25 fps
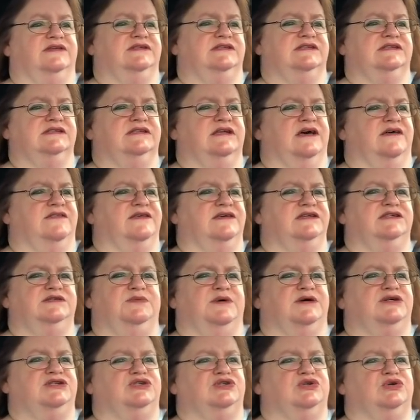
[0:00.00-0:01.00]
This is nothing
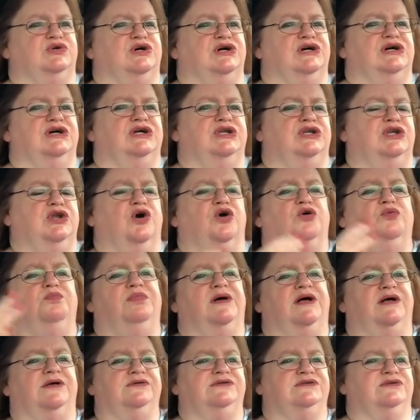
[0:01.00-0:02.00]
special, no
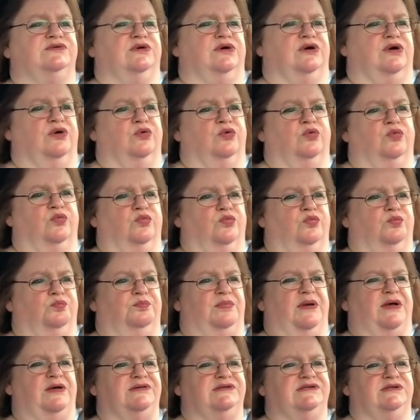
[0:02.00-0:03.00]
bells or
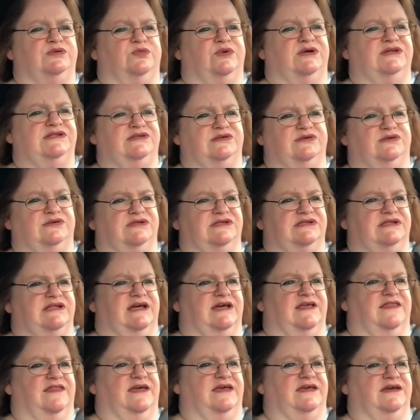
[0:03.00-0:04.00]
bells and whistles
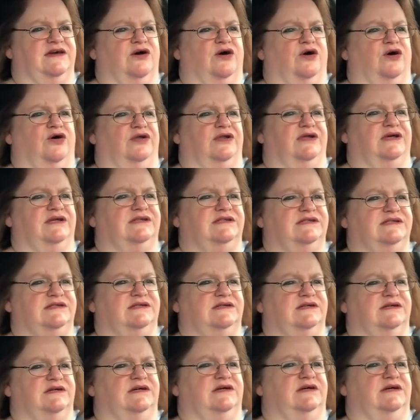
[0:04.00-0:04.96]
like they called it.